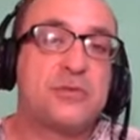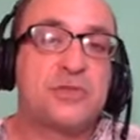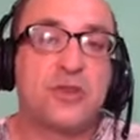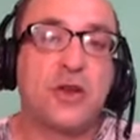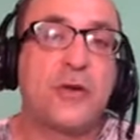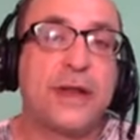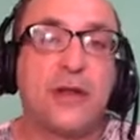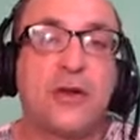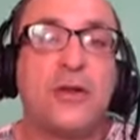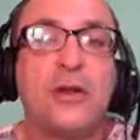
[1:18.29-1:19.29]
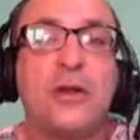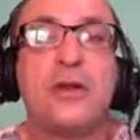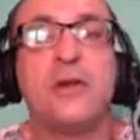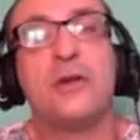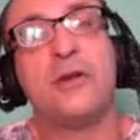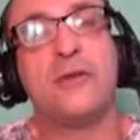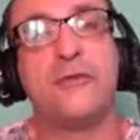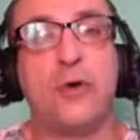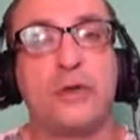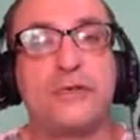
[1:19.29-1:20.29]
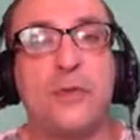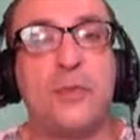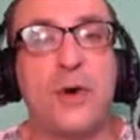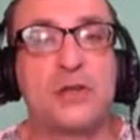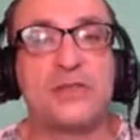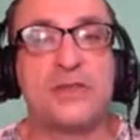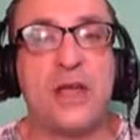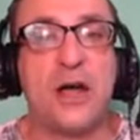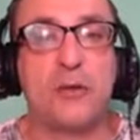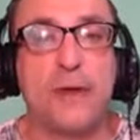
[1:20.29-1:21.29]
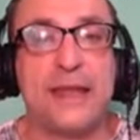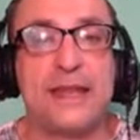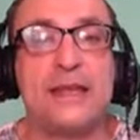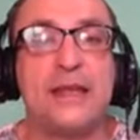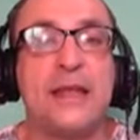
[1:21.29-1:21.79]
stirring or forceful books written.